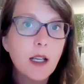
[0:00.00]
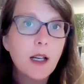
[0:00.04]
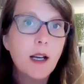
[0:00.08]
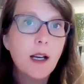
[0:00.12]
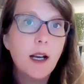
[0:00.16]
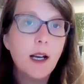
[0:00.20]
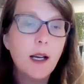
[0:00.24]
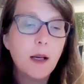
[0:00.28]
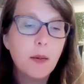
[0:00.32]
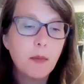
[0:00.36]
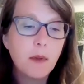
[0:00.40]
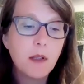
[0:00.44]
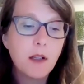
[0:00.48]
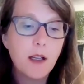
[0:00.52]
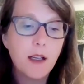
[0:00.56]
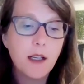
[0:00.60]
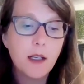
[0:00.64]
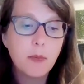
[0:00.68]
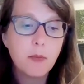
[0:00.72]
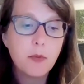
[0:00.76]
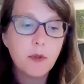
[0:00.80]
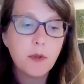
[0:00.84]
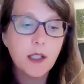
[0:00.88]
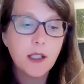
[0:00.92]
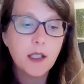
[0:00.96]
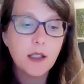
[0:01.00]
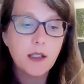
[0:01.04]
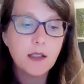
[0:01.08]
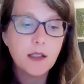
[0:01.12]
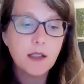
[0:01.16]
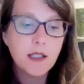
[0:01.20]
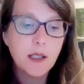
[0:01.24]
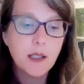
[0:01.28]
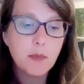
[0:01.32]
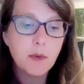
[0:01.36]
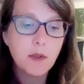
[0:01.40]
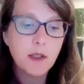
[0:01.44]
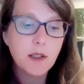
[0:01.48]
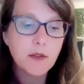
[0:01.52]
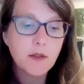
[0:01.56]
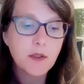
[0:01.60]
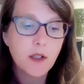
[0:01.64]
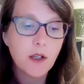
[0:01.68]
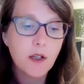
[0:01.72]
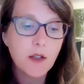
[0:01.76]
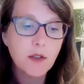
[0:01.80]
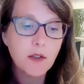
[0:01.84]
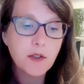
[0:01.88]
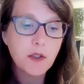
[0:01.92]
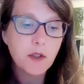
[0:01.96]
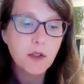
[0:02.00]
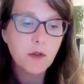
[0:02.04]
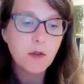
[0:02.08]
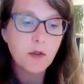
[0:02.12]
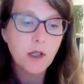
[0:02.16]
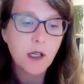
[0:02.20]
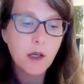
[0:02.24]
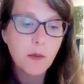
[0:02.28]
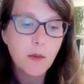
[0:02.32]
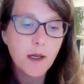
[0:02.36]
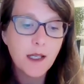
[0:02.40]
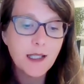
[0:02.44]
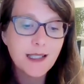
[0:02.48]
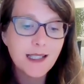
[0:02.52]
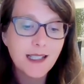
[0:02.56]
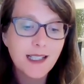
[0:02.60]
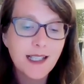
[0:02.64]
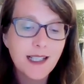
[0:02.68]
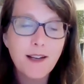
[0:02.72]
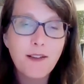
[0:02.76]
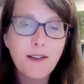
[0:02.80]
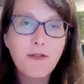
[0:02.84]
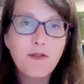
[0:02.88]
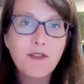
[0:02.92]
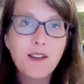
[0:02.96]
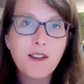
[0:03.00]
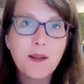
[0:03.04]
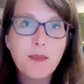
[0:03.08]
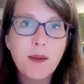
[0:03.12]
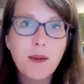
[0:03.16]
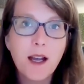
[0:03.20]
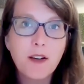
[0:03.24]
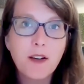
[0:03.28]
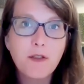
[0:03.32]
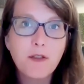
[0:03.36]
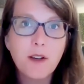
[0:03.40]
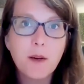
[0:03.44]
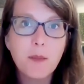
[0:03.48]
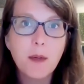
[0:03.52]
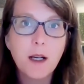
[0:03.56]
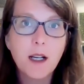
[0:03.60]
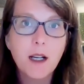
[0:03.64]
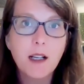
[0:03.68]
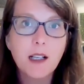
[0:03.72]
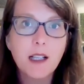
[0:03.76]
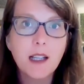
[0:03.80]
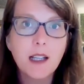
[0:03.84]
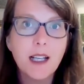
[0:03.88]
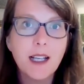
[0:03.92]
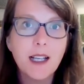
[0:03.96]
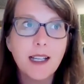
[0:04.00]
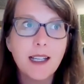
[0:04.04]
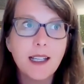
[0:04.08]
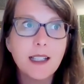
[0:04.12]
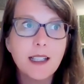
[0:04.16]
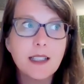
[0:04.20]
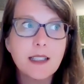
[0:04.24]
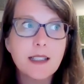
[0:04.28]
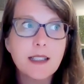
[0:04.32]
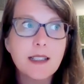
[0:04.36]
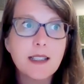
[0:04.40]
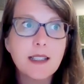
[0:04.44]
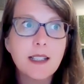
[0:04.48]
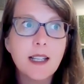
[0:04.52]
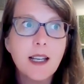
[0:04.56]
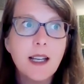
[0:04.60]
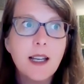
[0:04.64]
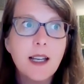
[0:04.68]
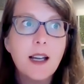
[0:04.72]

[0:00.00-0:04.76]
Client debriefs are also a great way to get feedback from our clients,